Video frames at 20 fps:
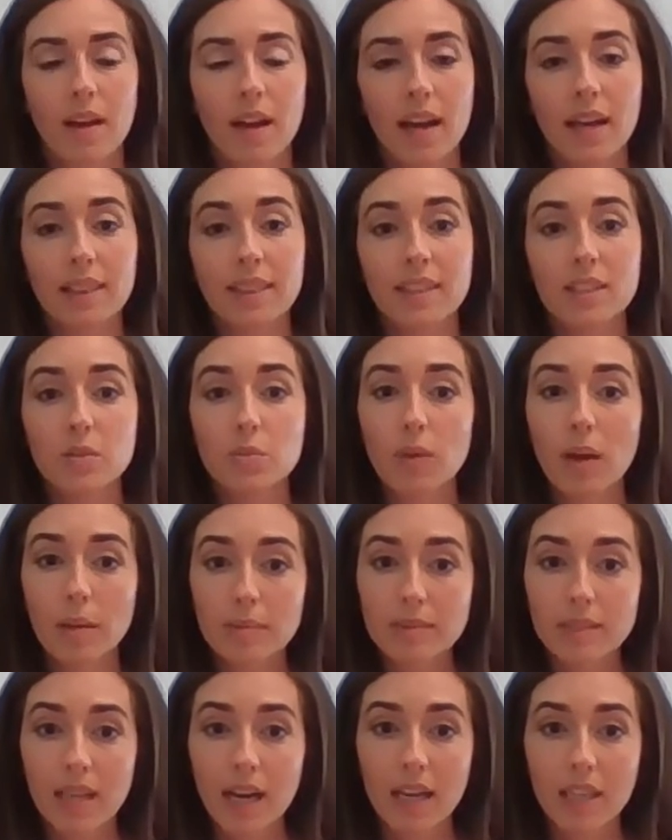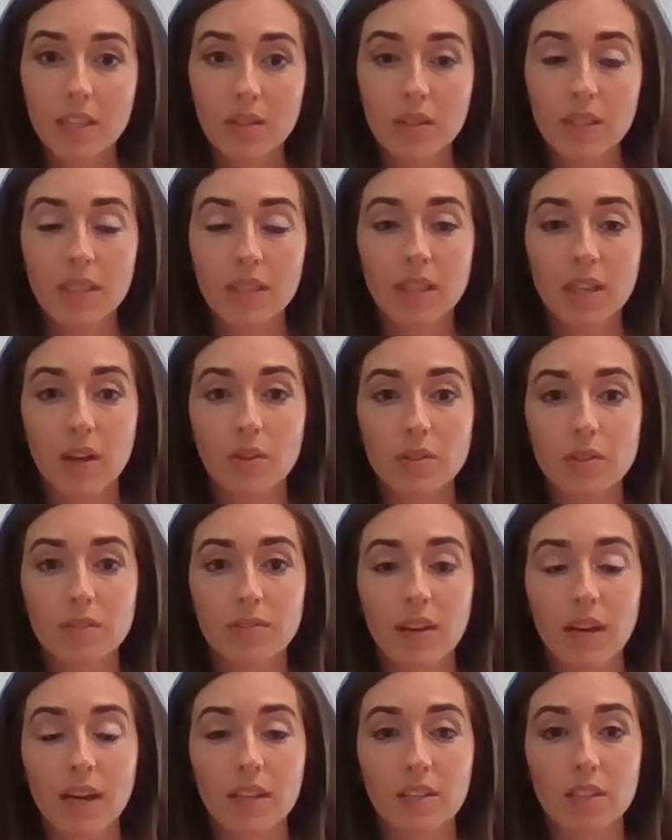At this website, you can go to
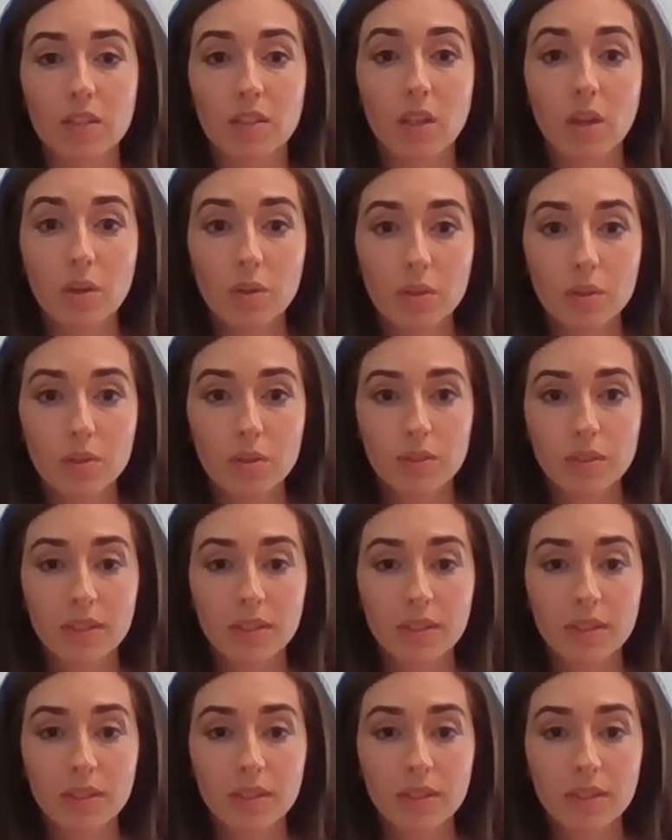find local